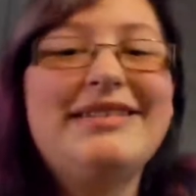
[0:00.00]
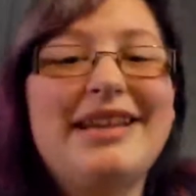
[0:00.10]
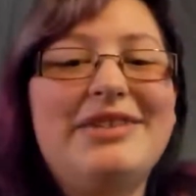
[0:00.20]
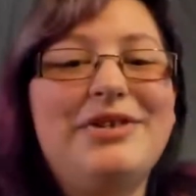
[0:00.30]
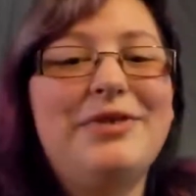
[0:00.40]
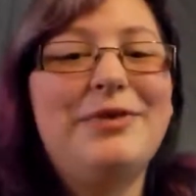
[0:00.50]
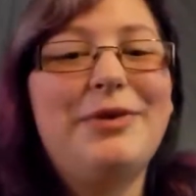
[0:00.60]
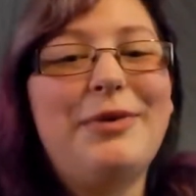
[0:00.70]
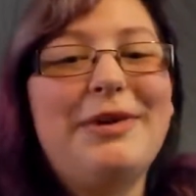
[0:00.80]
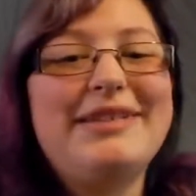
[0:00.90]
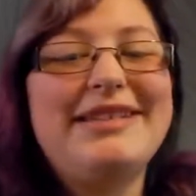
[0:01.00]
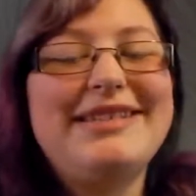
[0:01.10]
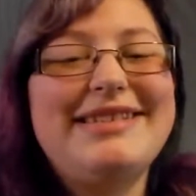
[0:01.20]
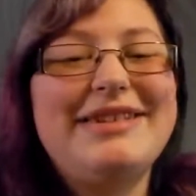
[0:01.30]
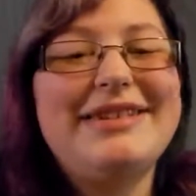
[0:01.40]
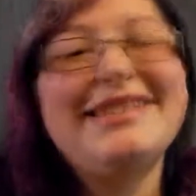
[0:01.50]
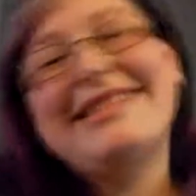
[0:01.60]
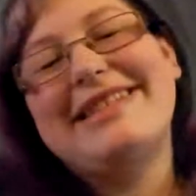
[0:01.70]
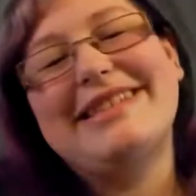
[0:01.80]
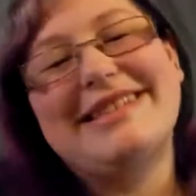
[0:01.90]
Stay tuned for the rest of this
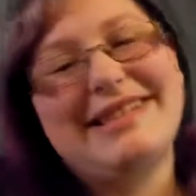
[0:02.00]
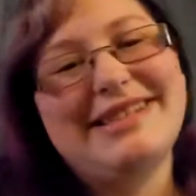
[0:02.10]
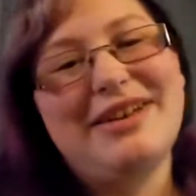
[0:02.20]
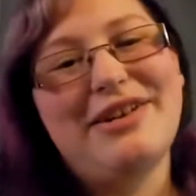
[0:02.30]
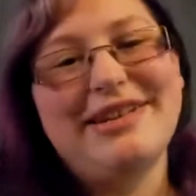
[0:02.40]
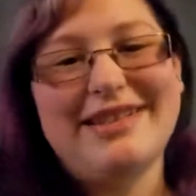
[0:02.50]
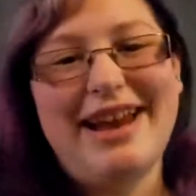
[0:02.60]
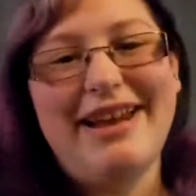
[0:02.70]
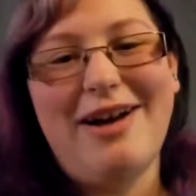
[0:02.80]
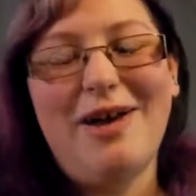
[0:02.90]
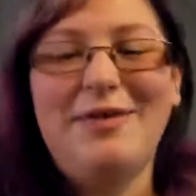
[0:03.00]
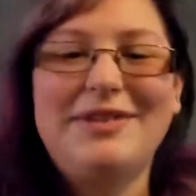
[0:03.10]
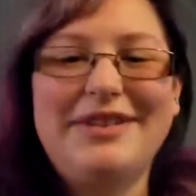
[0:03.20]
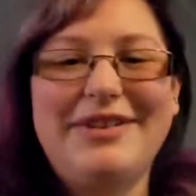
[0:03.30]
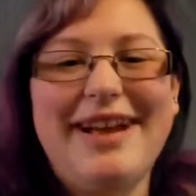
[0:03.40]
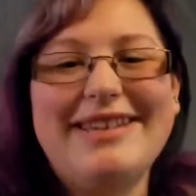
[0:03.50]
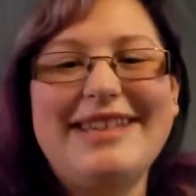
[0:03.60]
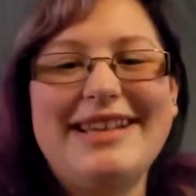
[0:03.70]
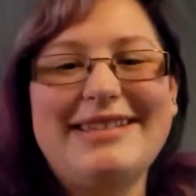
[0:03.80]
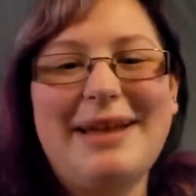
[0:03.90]
series. This is Nyxarity signing off. We'll see you guys
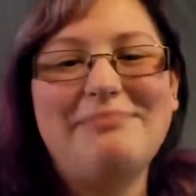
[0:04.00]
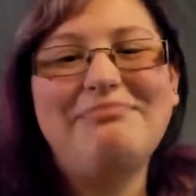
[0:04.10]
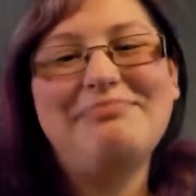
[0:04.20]
next time.